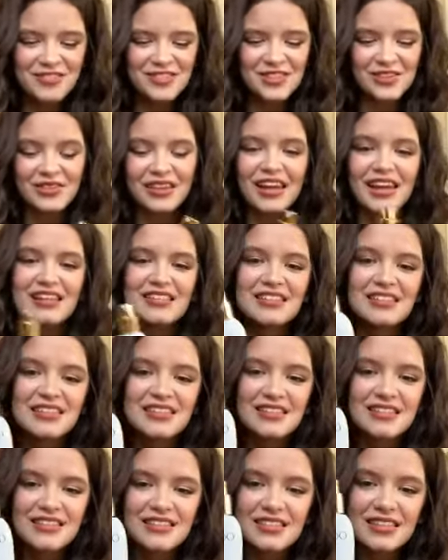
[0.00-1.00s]
So yes,
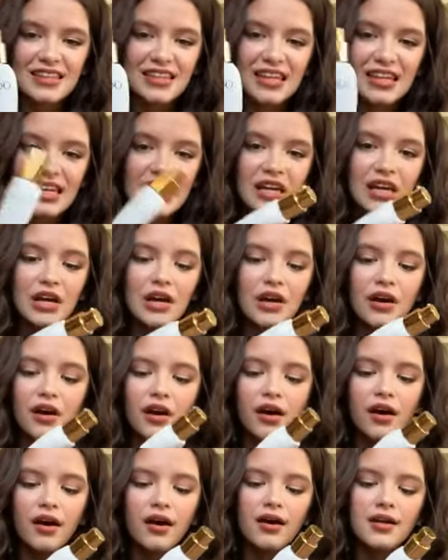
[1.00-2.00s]
this is the
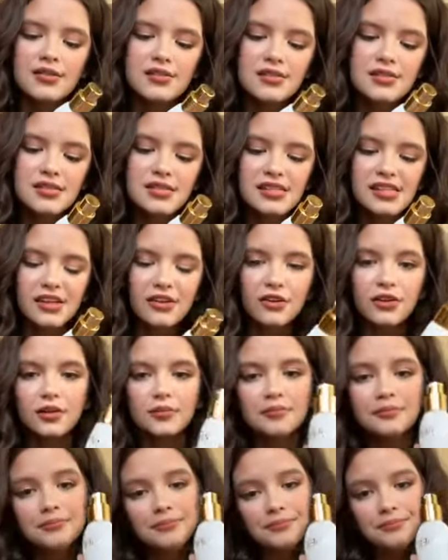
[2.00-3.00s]

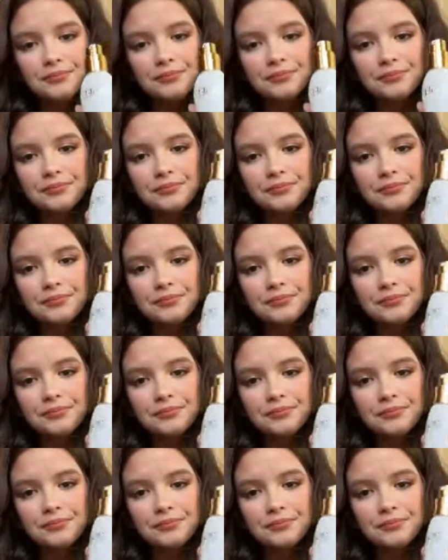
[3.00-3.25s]
serum.